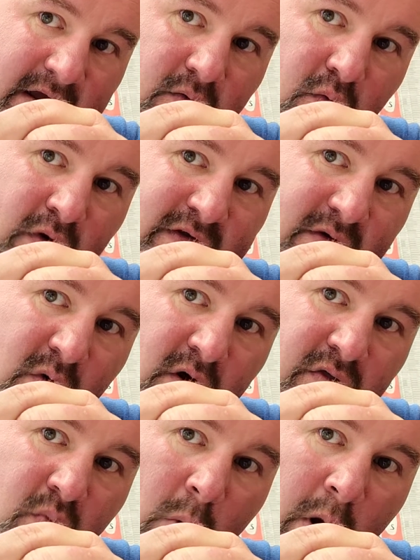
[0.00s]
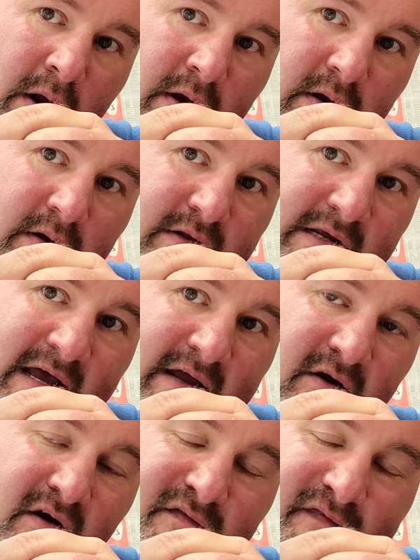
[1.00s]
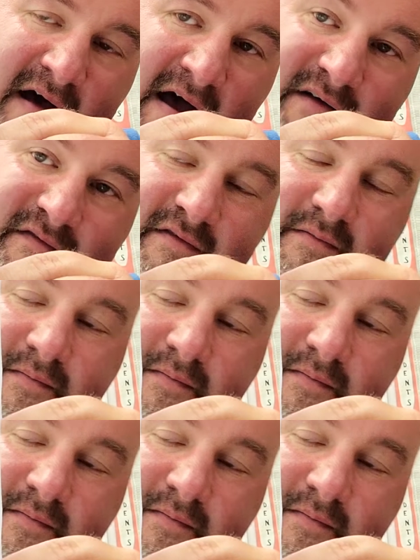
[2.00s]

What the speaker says: What's it worth? 1, 10, or 5?